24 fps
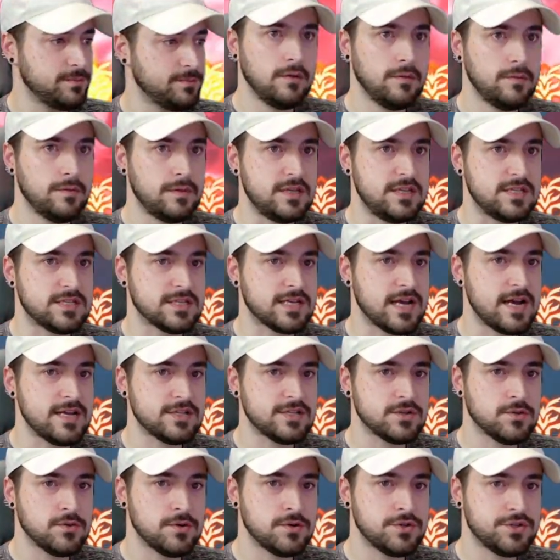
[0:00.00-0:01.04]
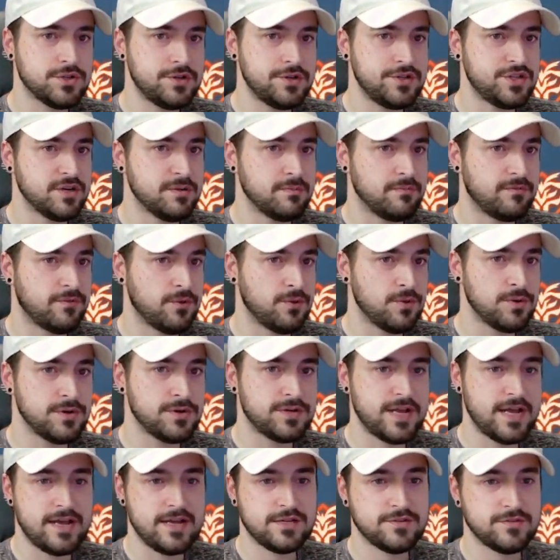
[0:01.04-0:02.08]
The Sky Scorcher, you jump forward,
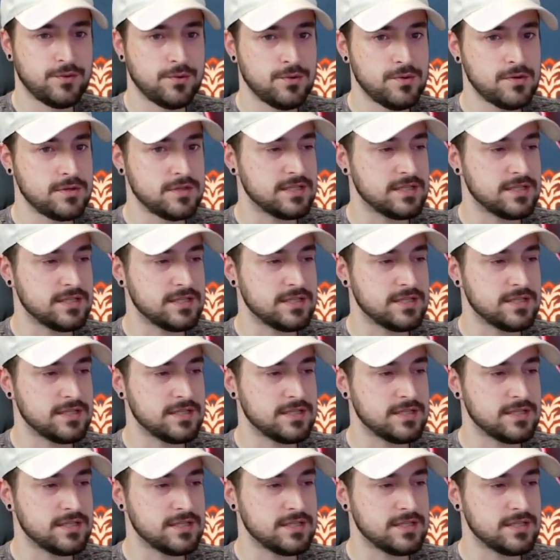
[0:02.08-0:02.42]
dash forward,